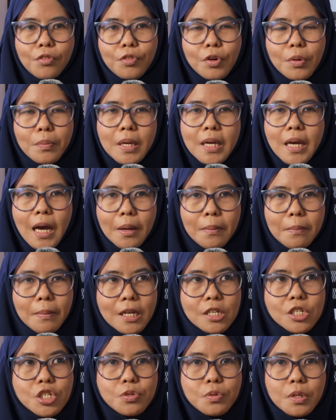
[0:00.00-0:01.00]
For me, I
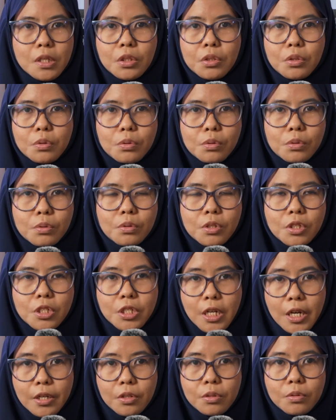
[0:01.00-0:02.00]
make sure to
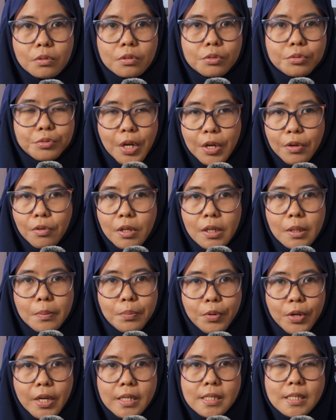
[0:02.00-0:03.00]
schedule regular
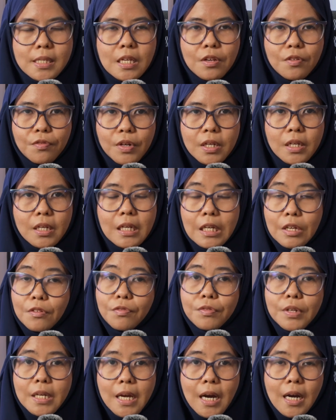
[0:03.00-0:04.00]
breaks even
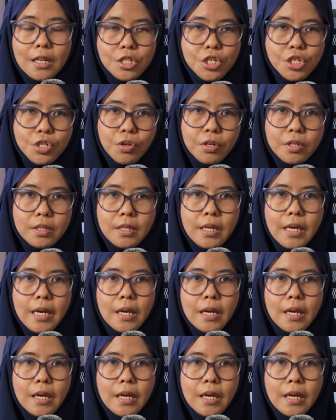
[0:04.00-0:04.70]
if they are short.